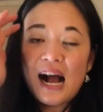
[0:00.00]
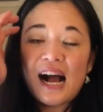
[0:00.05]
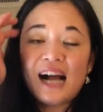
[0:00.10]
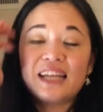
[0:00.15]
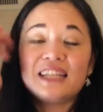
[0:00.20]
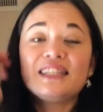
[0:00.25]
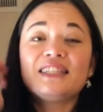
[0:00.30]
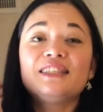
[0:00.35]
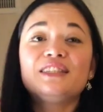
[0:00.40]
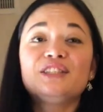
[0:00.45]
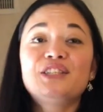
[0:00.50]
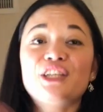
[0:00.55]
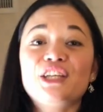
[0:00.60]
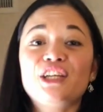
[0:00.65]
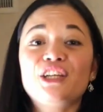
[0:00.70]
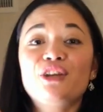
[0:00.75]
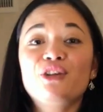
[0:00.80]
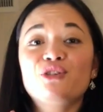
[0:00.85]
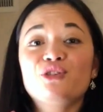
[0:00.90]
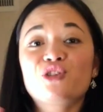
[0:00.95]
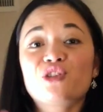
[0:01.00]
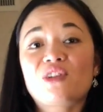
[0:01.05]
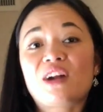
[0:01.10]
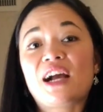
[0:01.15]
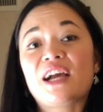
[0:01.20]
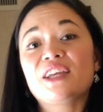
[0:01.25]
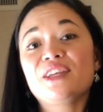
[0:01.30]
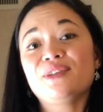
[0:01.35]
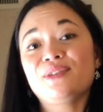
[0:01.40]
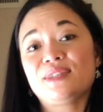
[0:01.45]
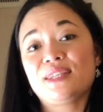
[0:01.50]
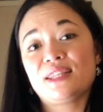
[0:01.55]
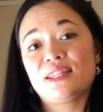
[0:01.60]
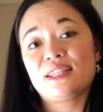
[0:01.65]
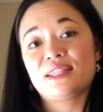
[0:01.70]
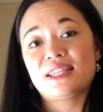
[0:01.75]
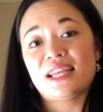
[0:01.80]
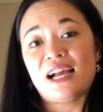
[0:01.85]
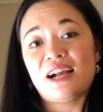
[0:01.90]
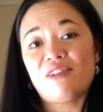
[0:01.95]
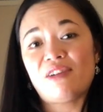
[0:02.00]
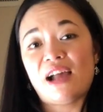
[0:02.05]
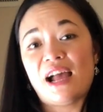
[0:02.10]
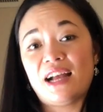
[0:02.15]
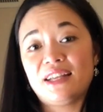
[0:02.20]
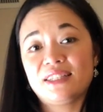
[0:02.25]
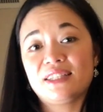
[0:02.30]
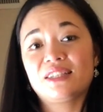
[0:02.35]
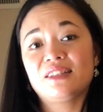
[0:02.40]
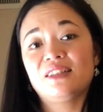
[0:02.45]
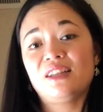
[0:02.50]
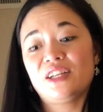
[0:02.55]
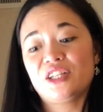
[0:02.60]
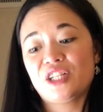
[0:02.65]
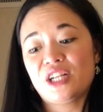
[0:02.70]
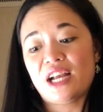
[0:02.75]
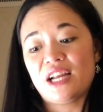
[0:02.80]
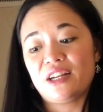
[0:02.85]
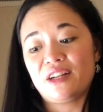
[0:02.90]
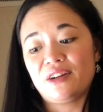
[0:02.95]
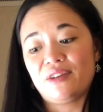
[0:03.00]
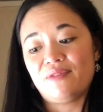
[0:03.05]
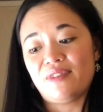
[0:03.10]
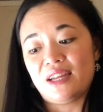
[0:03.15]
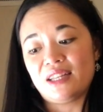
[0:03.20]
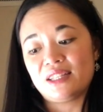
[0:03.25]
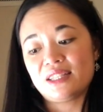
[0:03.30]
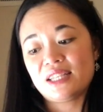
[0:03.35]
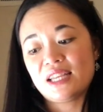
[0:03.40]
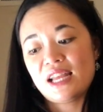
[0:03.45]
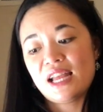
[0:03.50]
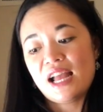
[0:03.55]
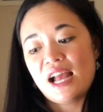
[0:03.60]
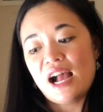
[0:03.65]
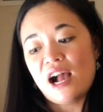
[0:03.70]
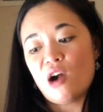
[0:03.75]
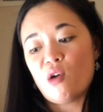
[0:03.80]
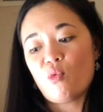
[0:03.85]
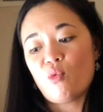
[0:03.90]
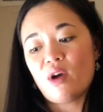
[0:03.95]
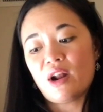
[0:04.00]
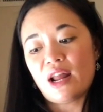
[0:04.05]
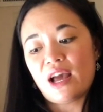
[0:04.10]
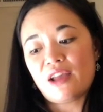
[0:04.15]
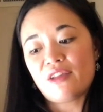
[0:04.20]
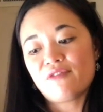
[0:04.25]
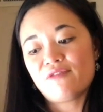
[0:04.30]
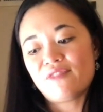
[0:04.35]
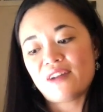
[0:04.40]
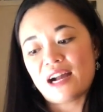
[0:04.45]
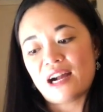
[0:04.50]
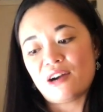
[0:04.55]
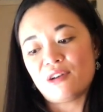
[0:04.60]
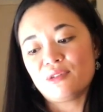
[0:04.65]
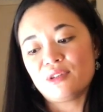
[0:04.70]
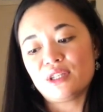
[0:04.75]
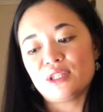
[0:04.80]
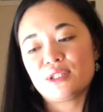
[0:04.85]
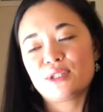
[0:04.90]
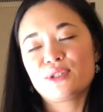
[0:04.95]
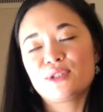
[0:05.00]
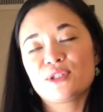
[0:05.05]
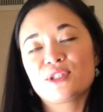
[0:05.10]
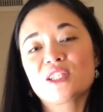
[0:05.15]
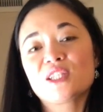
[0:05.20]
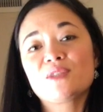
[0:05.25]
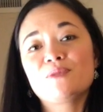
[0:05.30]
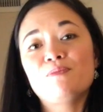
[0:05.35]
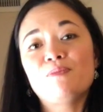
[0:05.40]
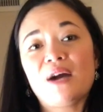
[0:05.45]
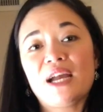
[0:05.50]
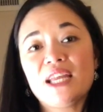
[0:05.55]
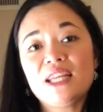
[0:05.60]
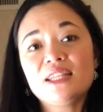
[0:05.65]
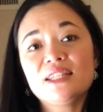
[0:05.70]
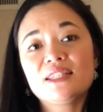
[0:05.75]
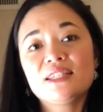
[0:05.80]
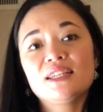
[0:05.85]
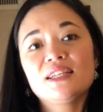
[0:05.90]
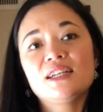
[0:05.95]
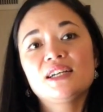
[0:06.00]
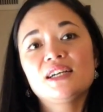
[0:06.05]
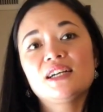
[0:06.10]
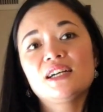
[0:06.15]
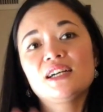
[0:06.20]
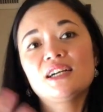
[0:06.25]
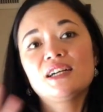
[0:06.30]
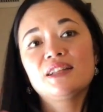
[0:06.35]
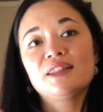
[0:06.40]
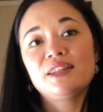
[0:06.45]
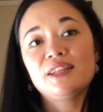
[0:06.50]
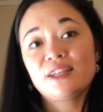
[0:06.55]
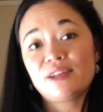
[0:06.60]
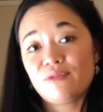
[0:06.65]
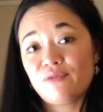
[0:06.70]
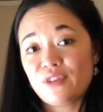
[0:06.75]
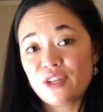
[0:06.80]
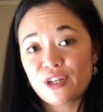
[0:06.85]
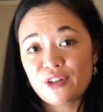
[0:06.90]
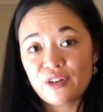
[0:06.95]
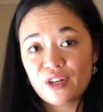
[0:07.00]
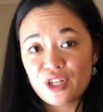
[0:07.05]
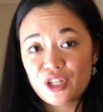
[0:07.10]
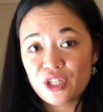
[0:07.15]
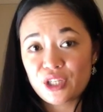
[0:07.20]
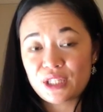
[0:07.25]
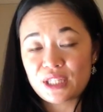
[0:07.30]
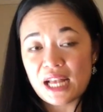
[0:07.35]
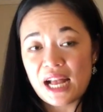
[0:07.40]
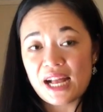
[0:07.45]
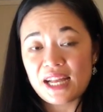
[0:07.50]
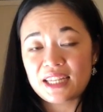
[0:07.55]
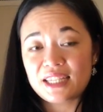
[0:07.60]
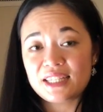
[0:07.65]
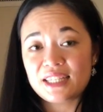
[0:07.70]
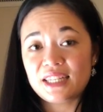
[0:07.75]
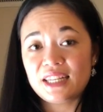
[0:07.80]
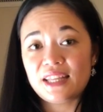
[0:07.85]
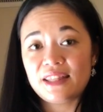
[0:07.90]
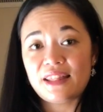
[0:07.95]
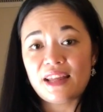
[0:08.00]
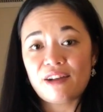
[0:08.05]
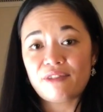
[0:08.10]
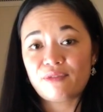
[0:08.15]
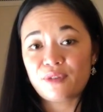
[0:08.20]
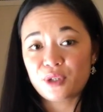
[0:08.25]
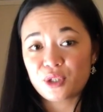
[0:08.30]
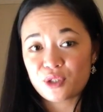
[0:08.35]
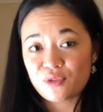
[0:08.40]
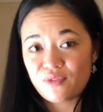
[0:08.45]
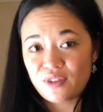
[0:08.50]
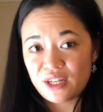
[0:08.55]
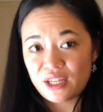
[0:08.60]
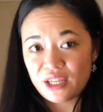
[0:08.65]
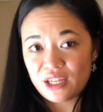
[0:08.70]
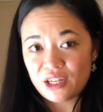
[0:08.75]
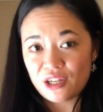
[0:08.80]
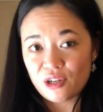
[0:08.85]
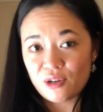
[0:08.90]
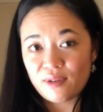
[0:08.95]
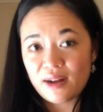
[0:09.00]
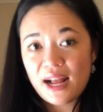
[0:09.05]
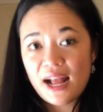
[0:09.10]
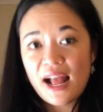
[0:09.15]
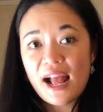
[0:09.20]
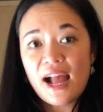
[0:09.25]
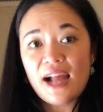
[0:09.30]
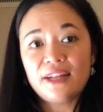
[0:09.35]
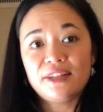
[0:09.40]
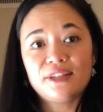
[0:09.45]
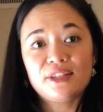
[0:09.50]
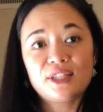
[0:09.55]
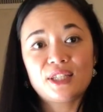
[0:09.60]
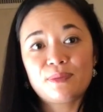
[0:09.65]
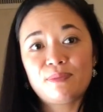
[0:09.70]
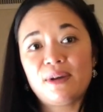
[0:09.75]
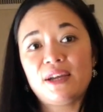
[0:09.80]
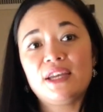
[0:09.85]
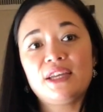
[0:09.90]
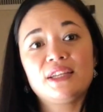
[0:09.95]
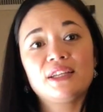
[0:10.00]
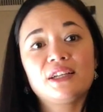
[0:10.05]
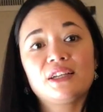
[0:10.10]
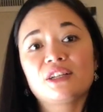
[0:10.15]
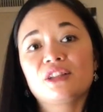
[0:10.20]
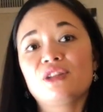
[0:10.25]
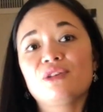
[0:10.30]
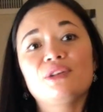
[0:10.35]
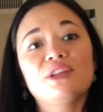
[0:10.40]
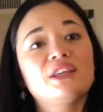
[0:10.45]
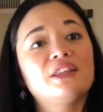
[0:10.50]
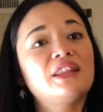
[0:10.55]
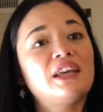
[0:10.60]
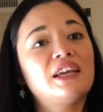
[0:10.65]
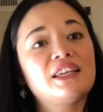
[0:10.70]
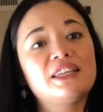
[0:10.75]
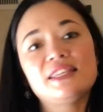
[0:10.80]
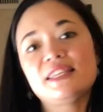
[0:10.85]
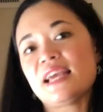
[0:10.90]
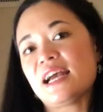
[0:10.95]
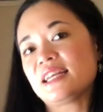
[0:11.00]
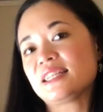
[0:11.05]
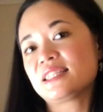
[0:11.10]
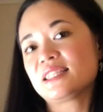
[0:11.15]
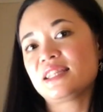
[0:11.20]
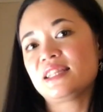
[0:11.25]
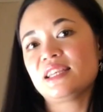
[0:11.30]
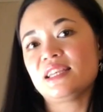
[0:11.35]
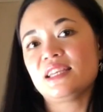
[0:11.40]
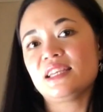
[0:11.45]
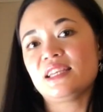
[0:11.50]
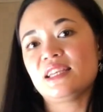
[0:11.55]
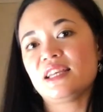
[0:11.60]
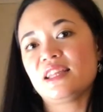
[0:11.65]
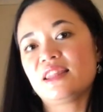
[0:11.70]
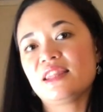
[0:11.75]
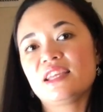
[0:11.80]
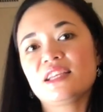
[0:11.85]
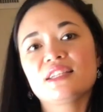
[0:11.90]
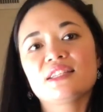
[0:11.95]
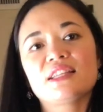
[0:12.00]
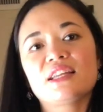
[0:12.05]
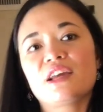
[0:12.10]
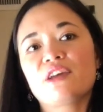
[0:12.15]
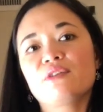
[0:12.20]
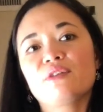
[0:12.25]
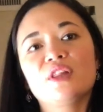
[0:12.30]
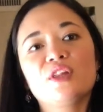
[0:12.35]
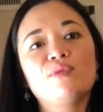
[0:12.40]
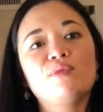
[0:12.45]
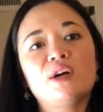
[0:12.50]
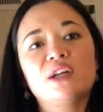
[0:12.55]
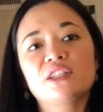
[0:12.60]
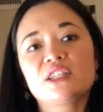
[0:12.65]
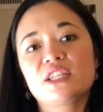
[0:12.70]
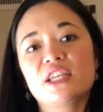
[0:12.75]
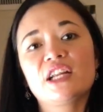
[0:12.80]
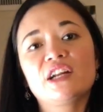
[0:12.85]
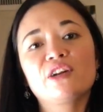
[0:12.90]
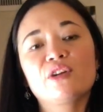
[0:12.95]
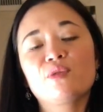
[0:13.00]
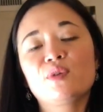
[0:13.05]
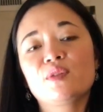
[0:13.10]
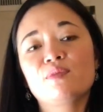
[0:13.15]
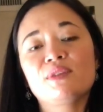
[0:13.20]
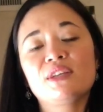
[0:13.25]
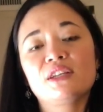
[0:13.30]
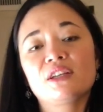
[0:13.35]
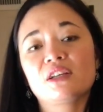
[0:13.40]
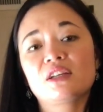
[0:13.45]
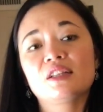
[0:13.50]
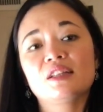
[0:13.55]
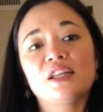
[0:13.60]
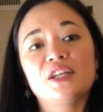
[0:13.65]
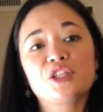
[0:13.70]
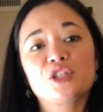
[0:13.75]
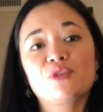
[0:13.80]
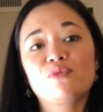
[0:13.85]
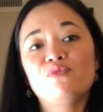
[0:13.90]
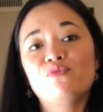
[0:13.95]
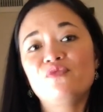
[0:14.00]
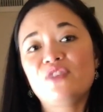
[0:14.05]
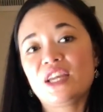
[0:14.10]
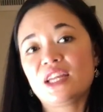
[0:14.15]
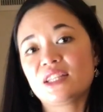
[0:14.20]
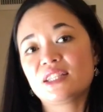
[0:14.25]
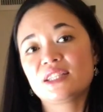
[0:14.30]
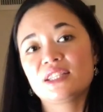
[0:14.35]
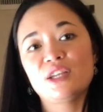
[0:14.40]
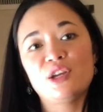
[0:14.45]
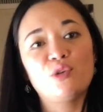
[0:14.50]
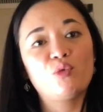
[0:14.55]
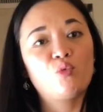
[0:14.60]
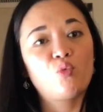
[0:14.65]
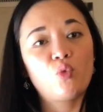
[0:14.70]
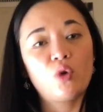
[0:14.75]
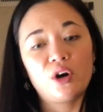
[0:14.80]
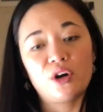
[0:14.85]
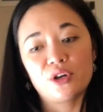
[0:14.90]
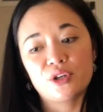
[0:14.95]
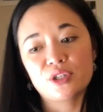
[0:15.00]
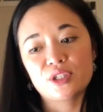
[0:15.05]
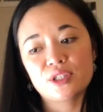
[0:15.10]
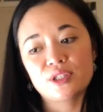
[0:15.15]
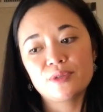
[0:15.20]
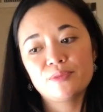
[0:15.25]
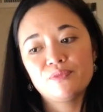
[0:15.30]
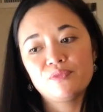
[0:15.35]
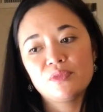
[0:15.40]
I did try using this as a clutch at an event, and what I found is despite the configurations I did in that first video, and despite concluding that yes, the things that I really want to carry with me in a clutch fit, it works,